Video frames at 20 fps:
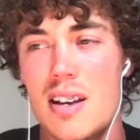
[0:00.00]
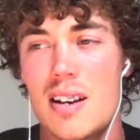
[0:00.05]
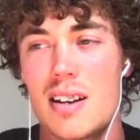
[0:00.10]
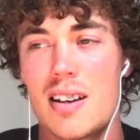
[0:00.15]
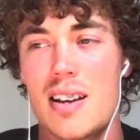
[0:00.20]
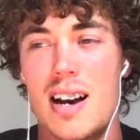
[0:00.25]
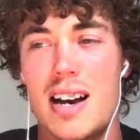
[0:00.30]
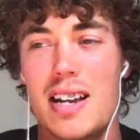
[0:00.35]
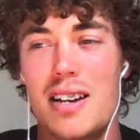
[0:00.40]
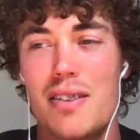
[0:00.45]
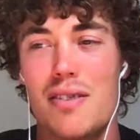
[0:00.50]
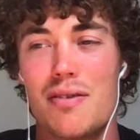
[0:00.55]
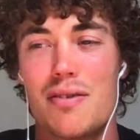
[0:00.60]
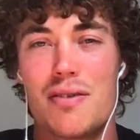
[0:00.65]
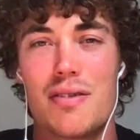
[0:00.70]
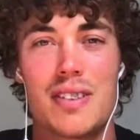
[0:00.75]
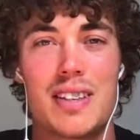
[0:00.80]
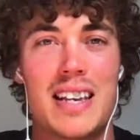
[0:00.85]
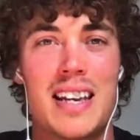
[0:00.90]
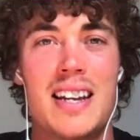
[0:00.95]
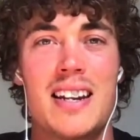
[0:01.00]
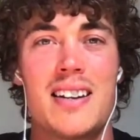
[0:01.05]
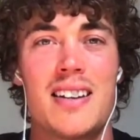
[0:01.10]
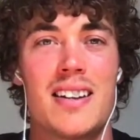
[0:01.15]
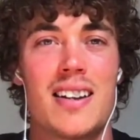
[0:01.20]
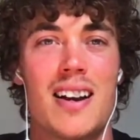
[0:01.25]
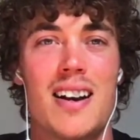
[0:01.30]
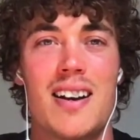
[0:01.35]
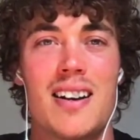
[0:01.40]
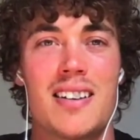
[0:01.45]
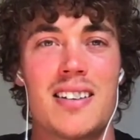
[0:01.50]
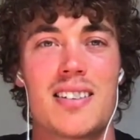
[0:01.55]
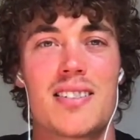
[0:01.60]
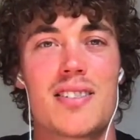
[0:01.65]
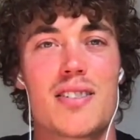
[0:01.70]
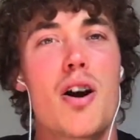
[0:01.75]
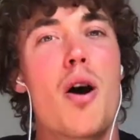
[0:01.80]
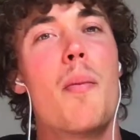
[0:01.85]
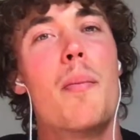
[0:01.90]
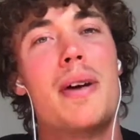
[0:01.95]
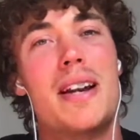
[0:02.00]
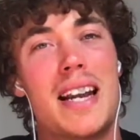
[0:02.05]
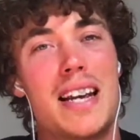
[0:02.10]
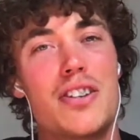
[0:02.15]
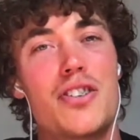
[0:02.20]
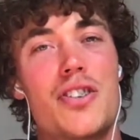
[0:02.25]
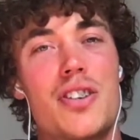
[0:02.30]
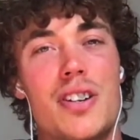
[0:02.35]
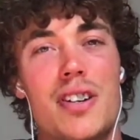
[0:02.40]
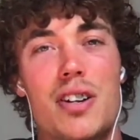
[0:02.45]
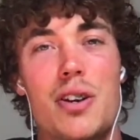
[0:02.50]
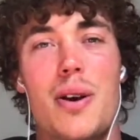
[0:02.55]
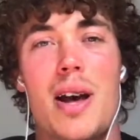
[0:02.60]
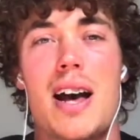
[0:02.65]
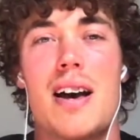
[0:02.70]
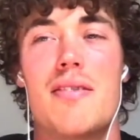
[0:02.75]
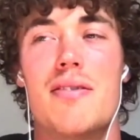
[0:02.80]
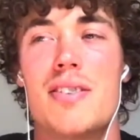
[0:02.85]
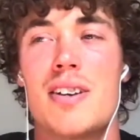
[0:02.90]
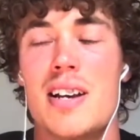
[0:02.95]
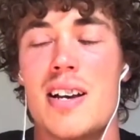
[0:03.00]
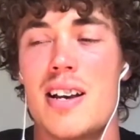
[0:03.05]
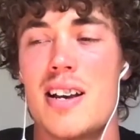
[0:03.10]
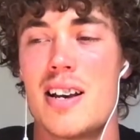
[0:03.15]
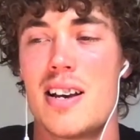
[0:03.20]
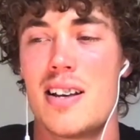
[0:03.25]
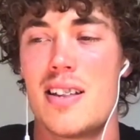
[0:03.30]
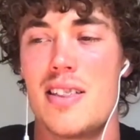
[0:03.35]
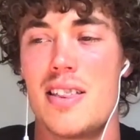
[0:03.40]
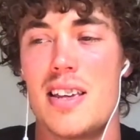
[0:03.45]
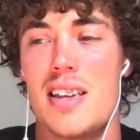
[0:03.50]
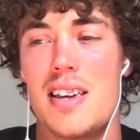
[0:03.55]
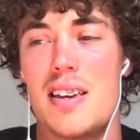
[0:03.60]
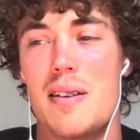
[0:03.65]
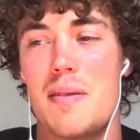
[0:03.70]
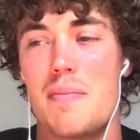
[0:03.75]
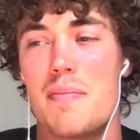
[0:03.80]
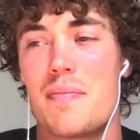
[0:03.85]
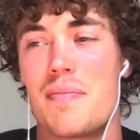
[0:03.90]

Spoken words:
kind of yin and yang combination. You have the